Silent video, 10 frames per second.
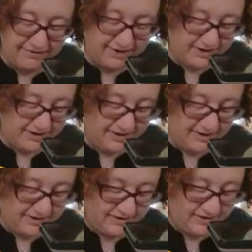
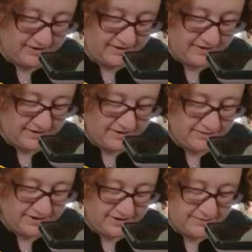Let's
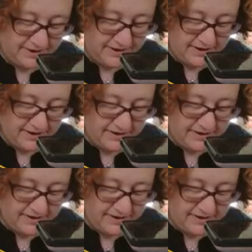trim this one.